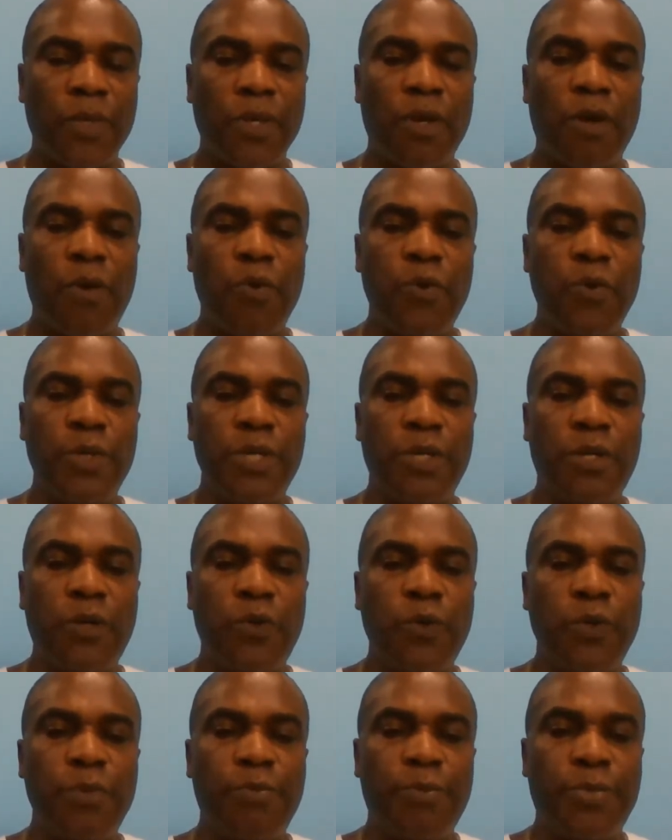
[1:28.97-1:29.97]
How do
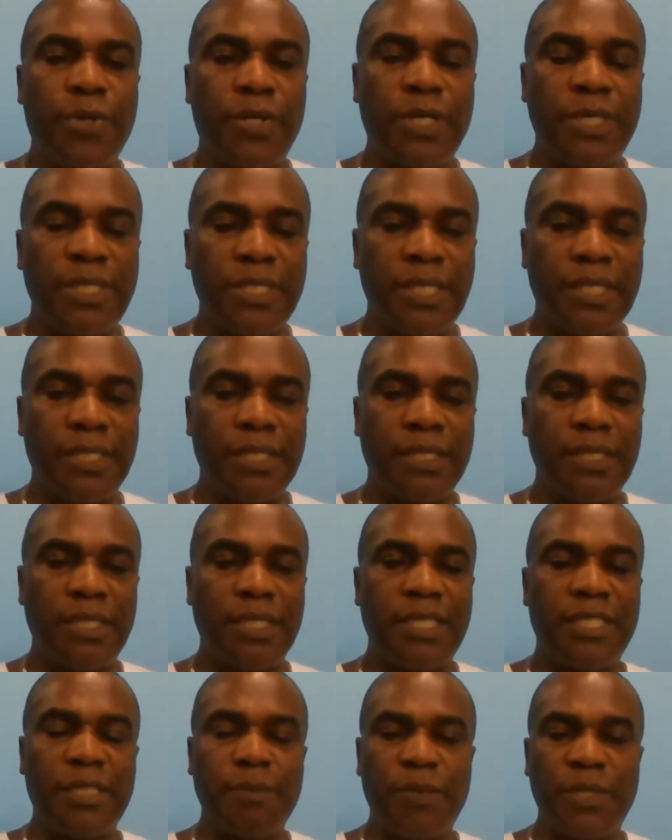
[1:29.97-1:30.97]
we process this,
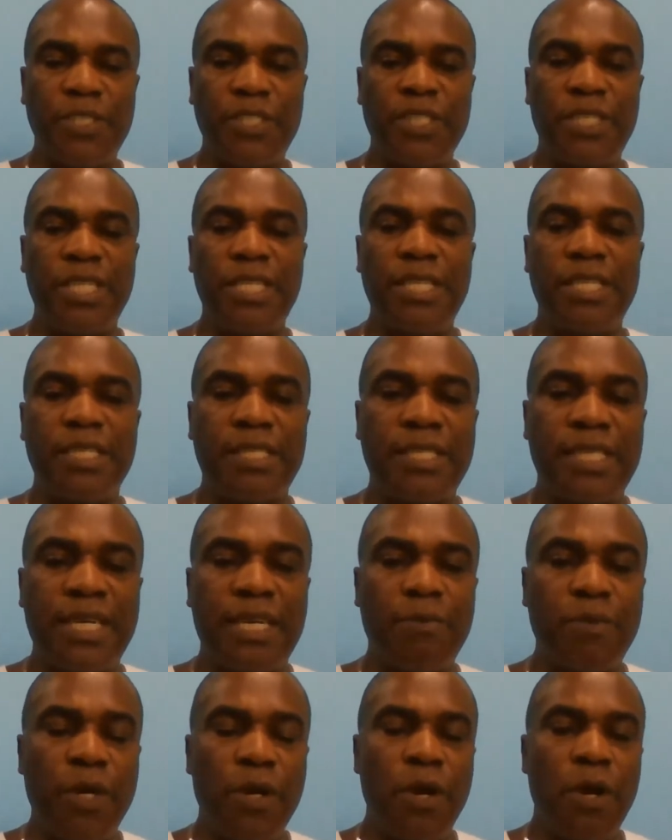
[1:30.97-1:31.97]
especially in this time?
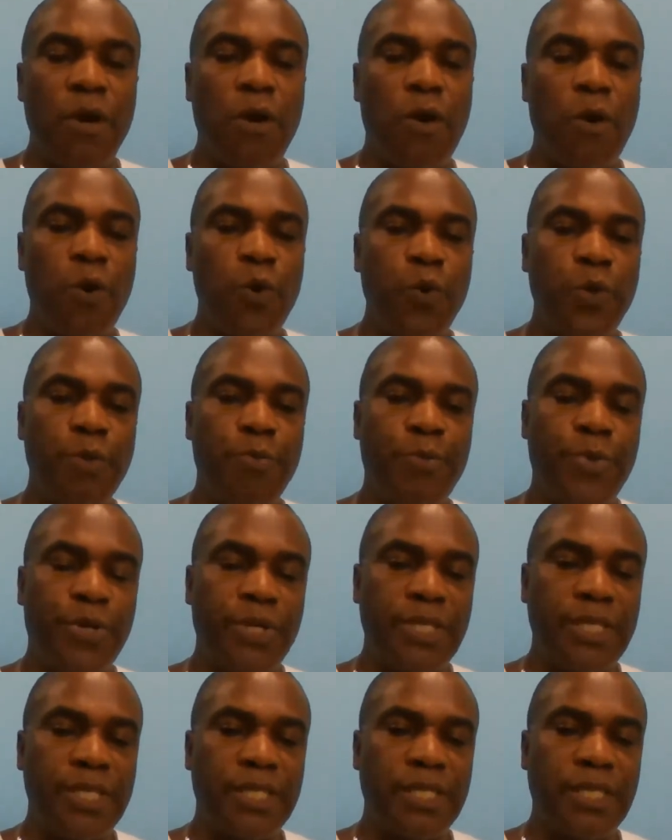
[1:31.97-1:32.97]
How do we
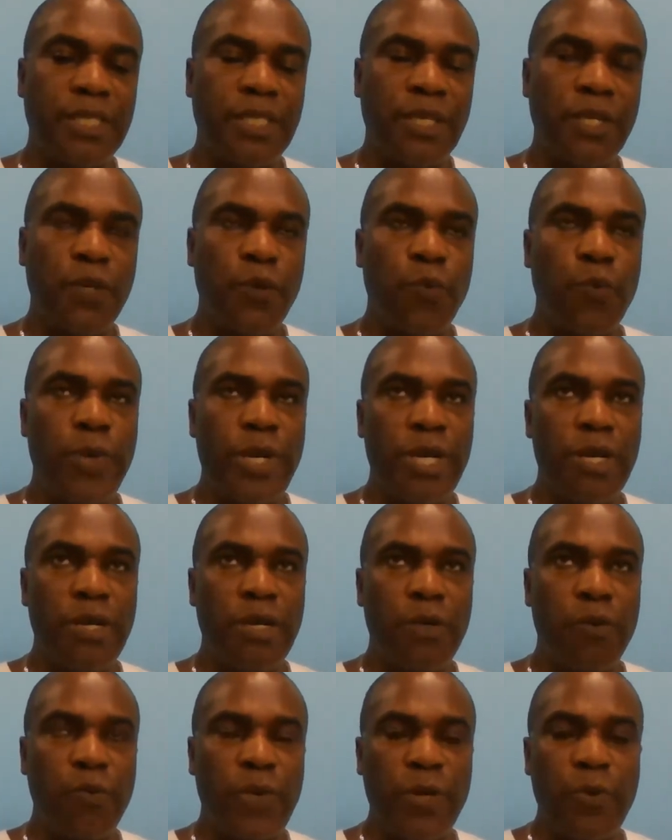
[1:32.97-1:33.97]
process it when
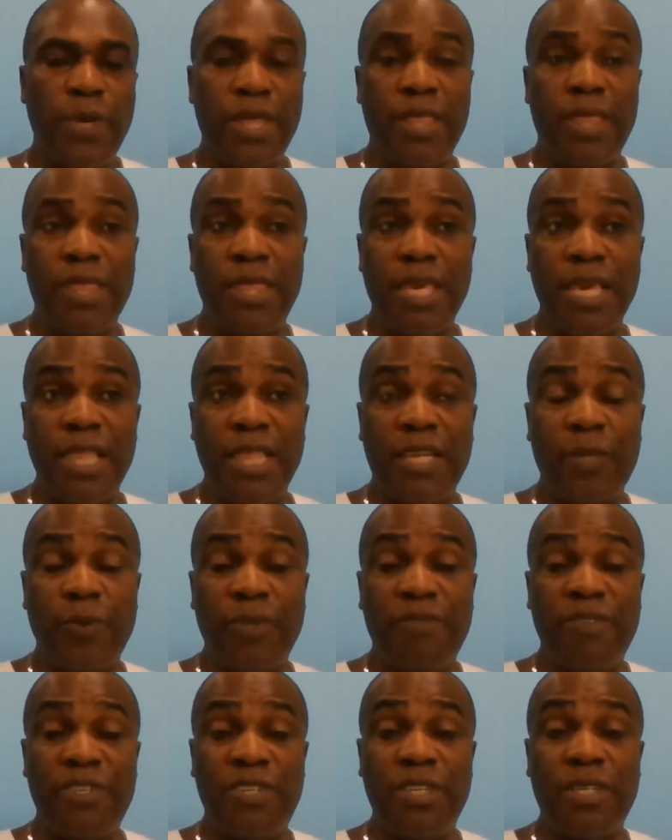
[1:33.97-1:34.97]
we think that we
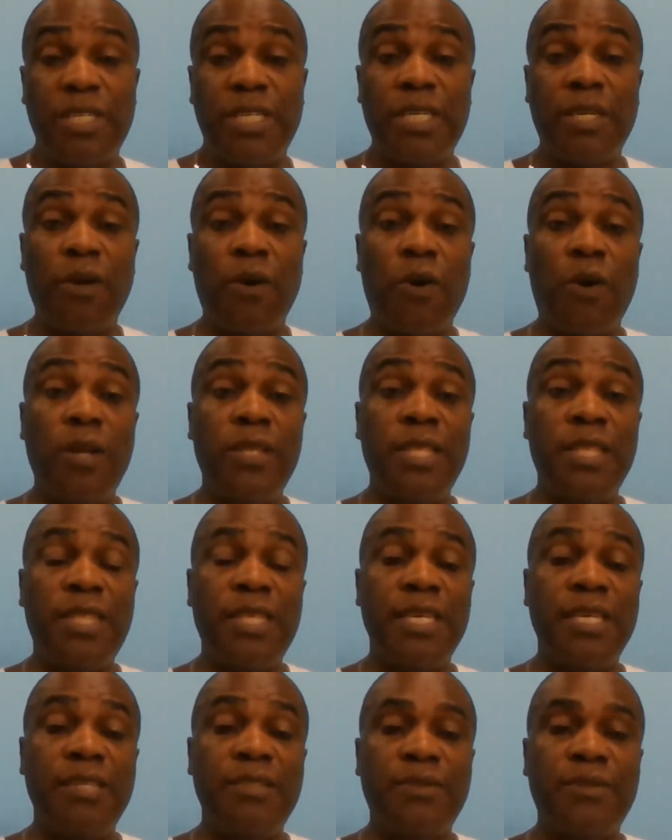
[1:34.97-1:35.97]
have done all the
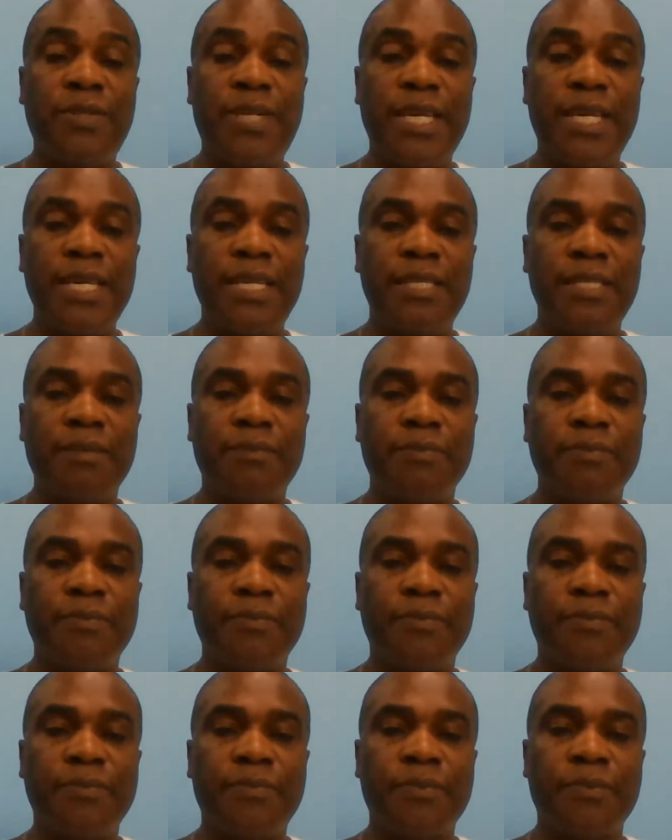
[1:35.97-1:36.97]
things right,
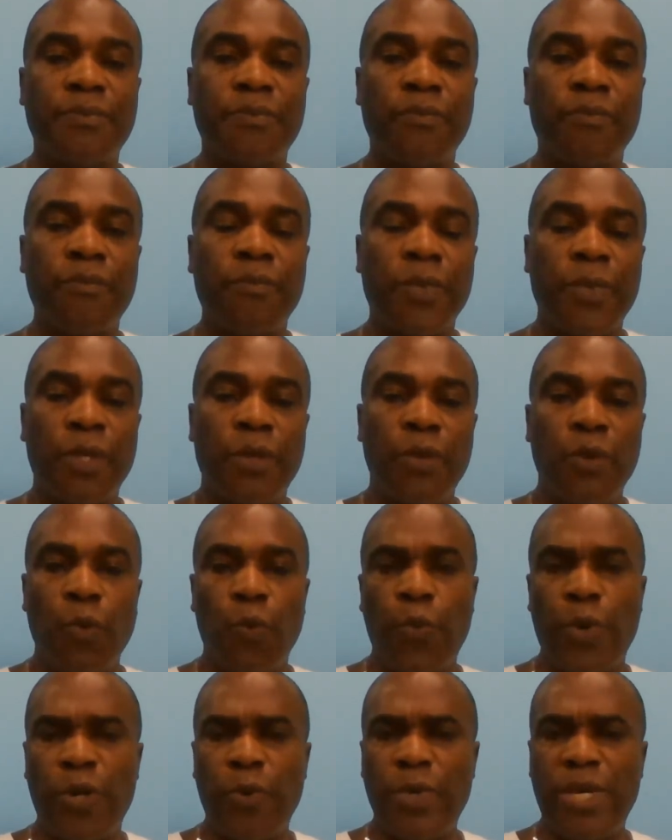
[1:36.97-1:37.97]

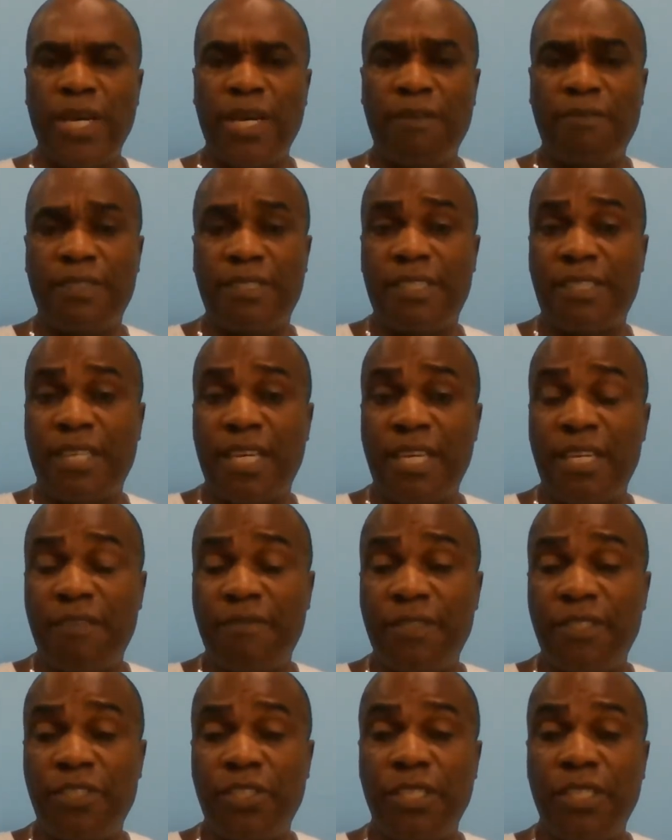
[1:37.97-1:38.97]
when we have sent for
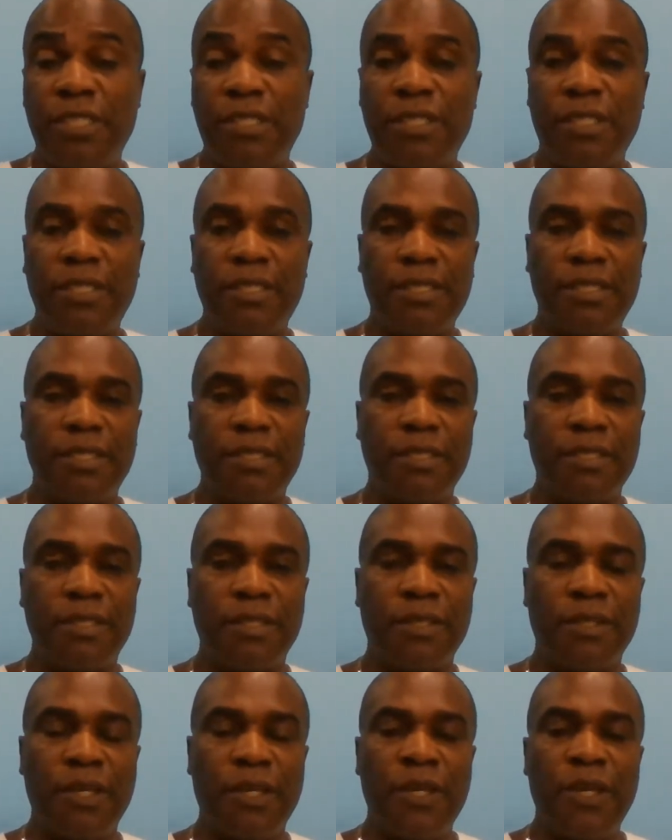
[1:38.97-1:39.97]
Jesus,
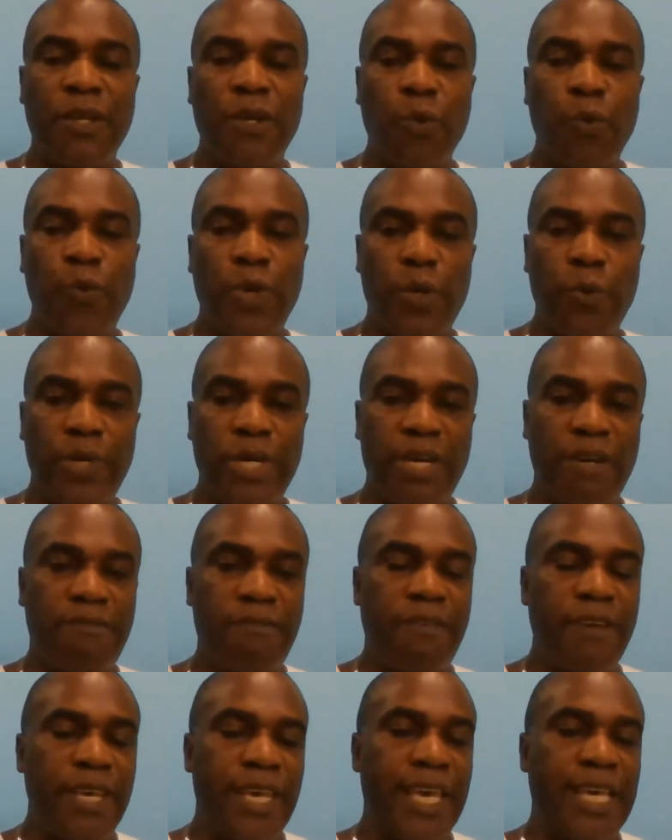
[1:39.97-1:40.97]
when we have
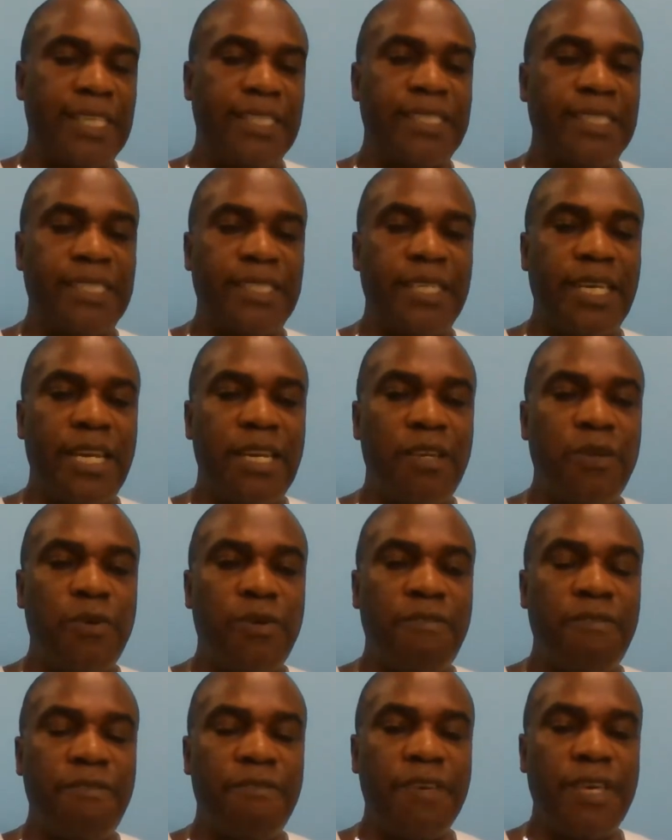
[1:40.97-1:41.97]
extended our
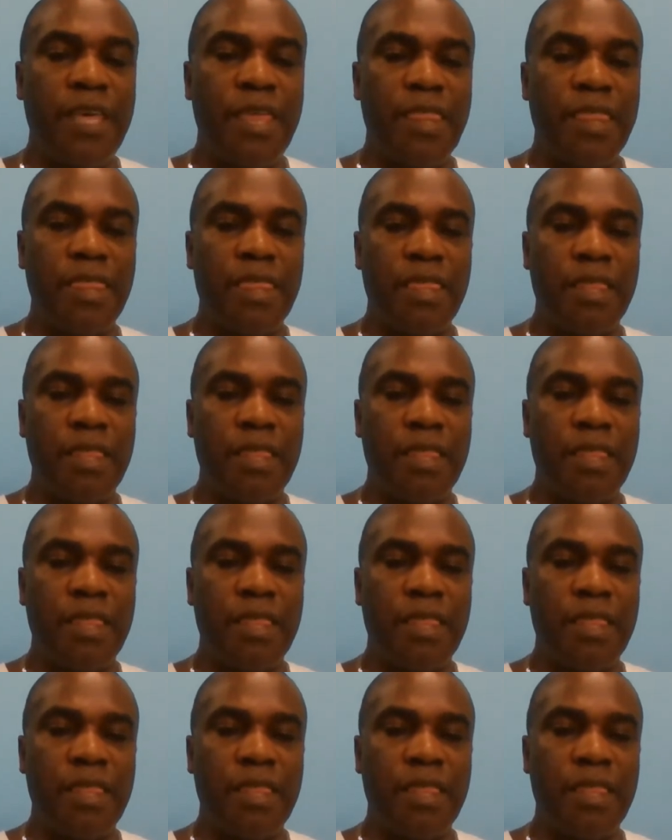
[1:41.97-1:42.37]
faith,